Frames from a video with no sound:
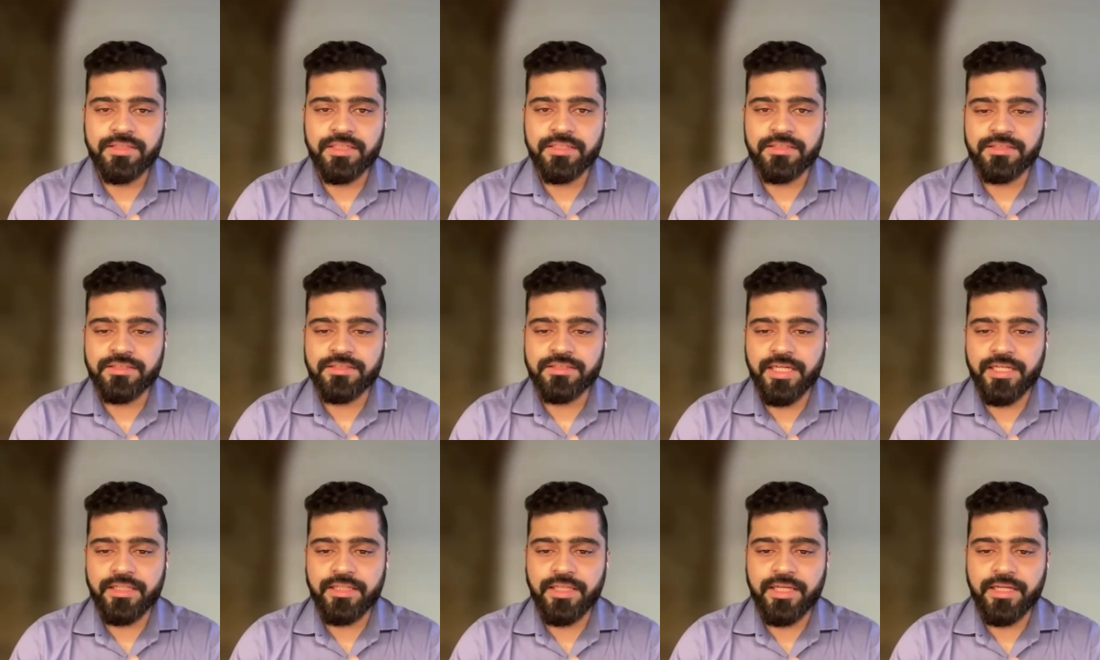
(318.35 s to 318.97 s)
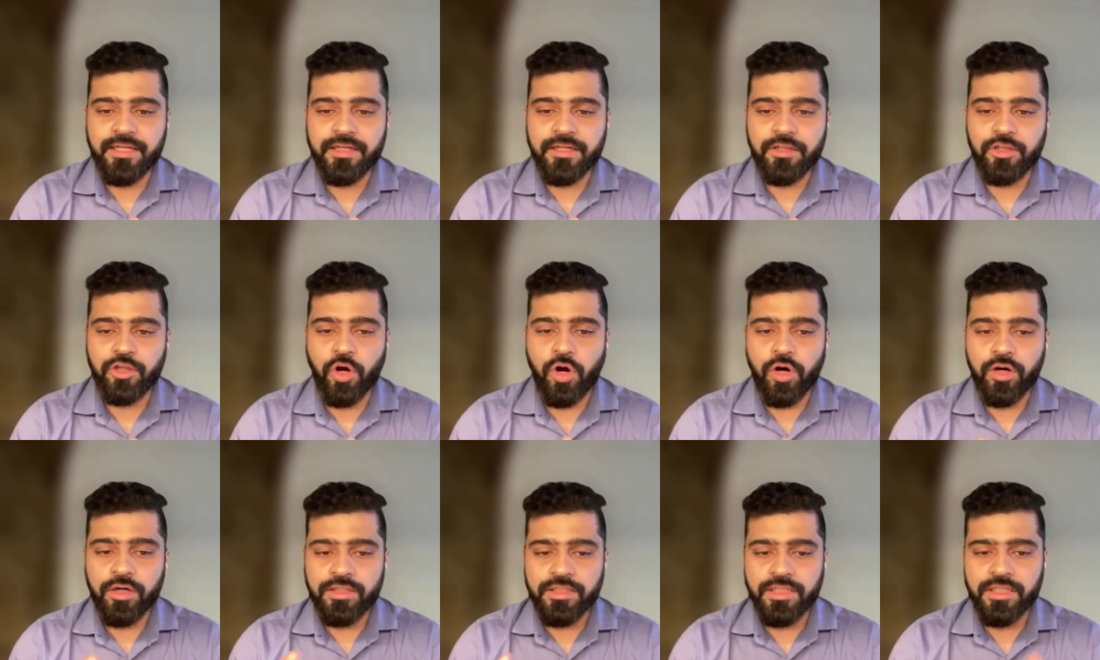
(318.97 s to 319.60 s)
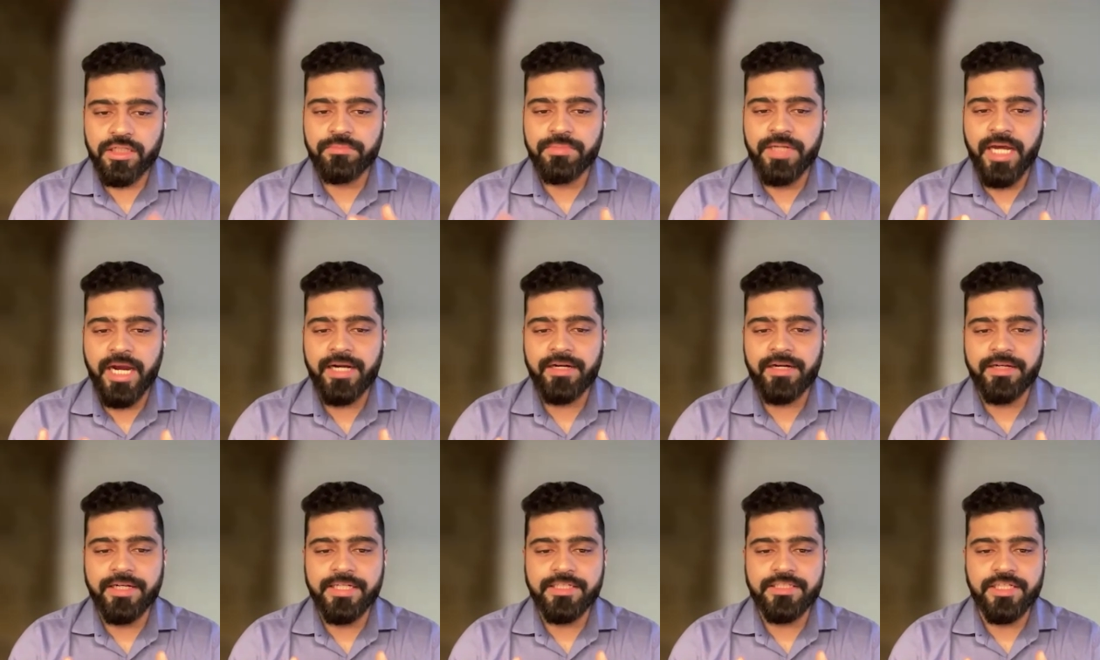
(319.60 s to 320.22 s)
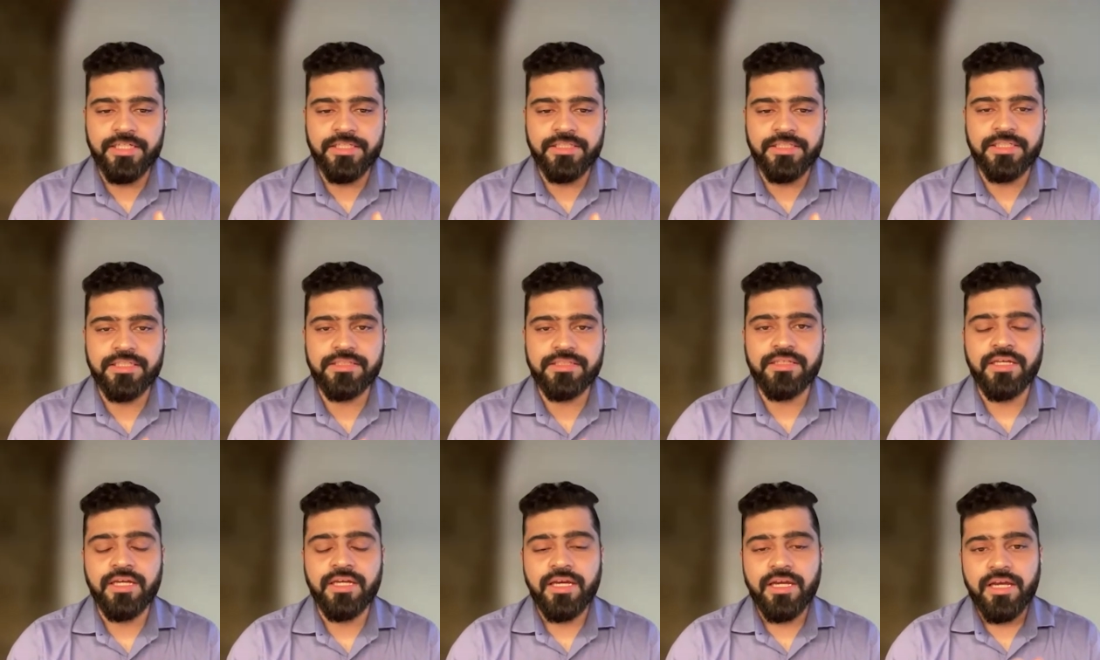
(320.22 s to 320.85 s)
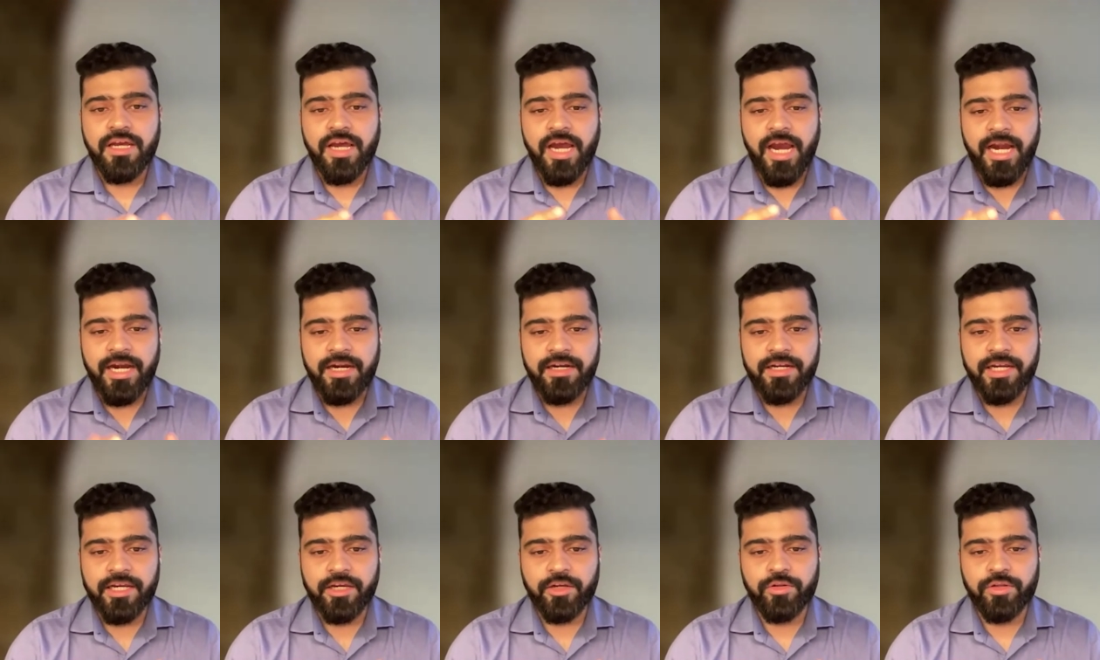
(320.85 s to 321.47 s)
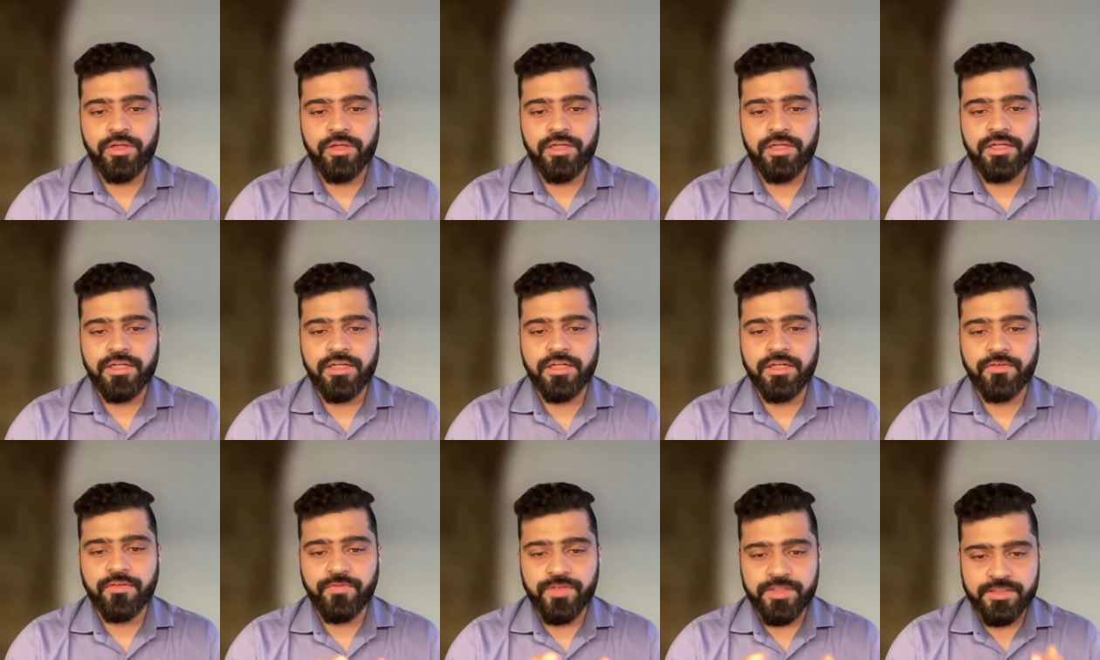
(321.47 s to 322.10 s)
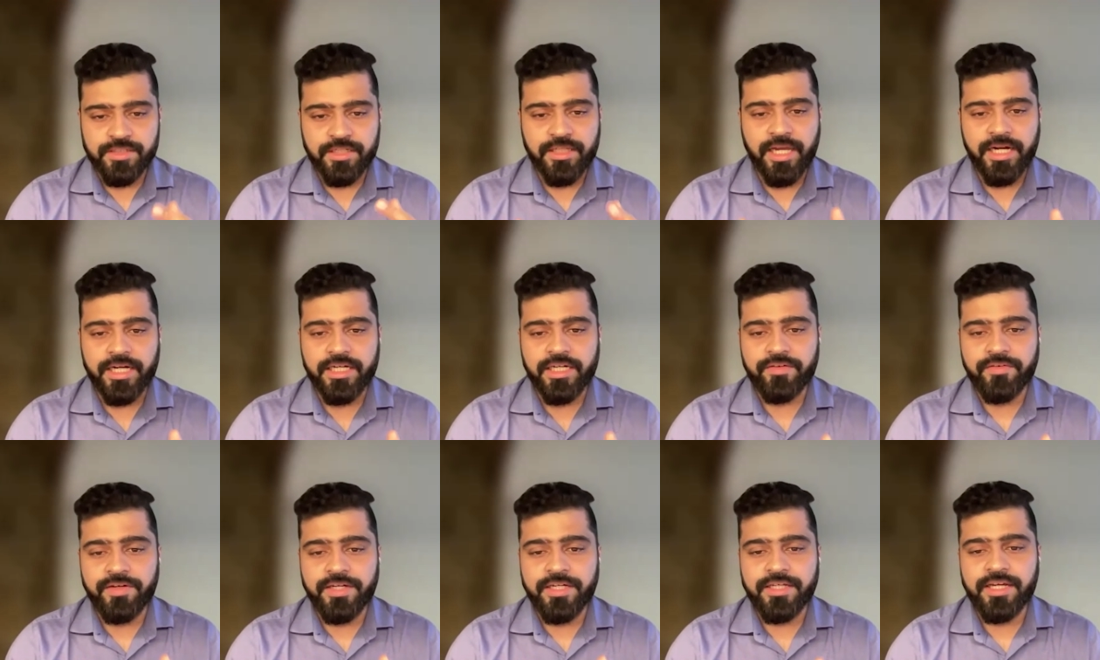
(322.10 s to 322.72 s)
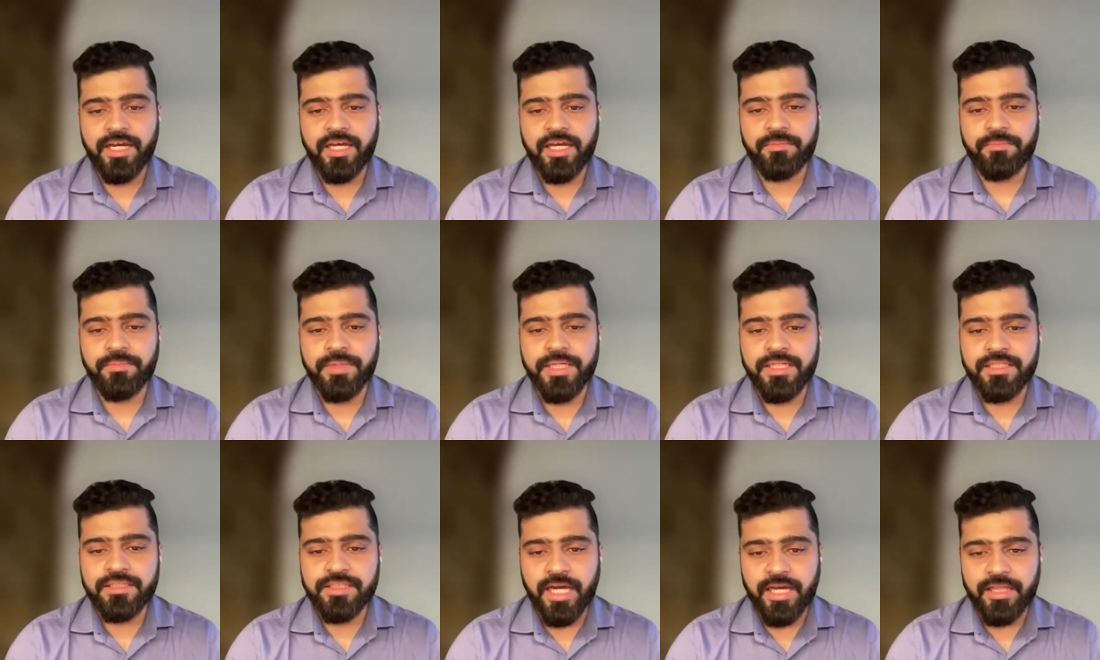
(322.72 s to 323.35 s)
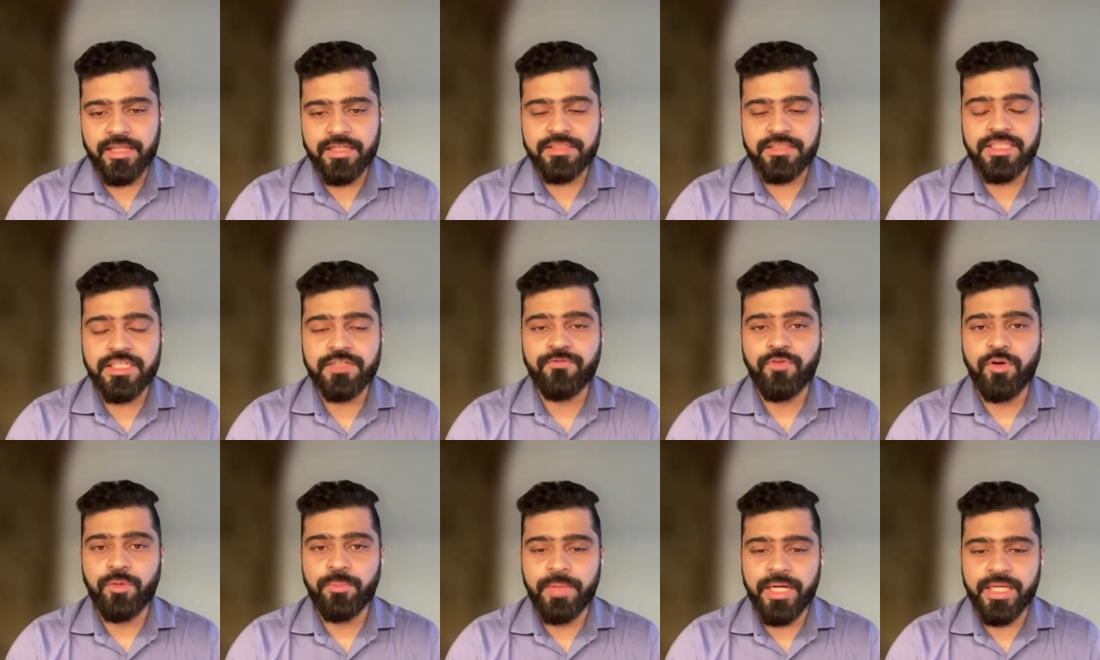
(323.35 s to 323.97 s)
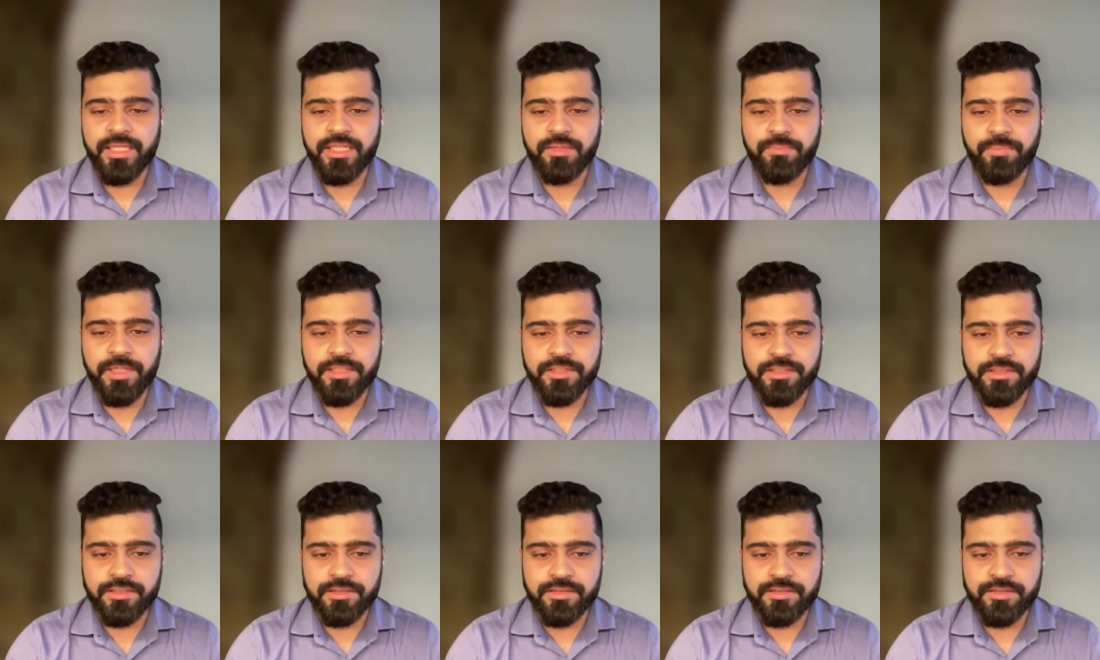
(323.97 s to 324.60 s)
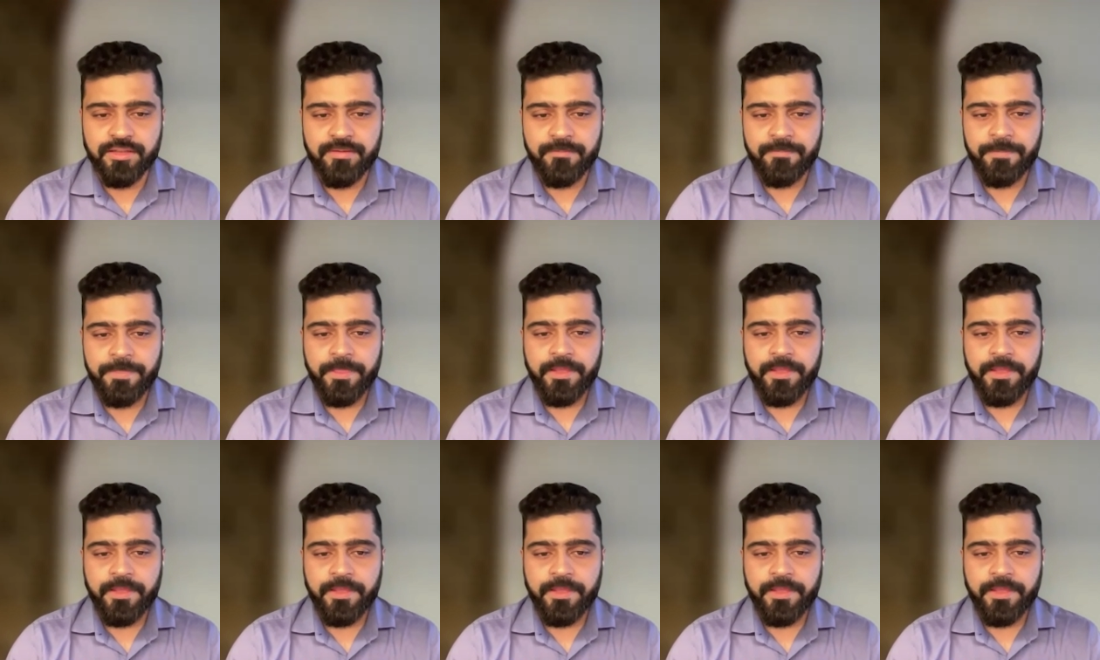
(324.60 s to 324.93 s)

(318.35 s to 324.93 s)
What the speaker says: Sustaining long-term dietary changes and regular physical activity can be challenging for many patients.